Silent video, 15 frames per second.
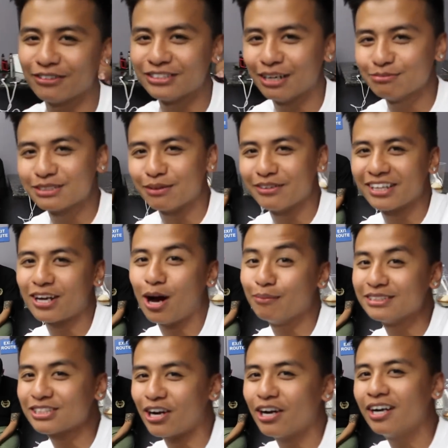how dumb some of the
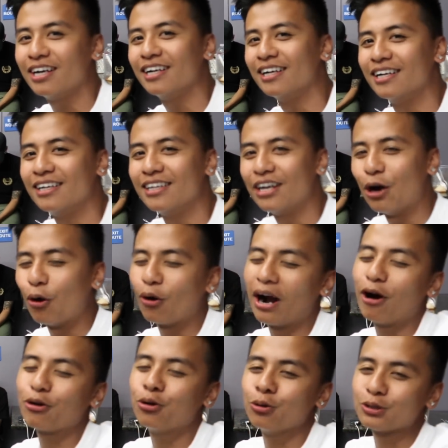comments are or
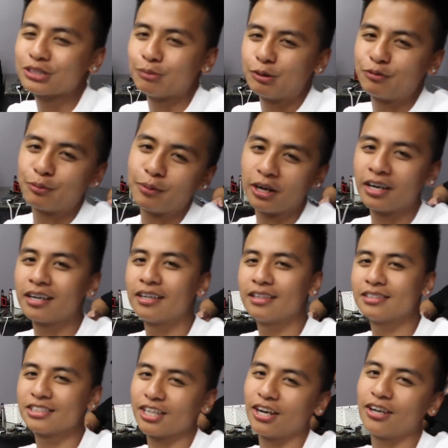how cool some of them are.
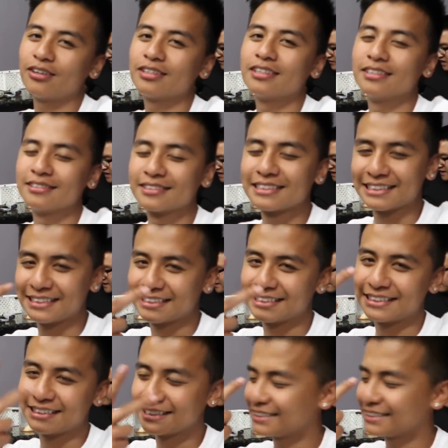So do it, you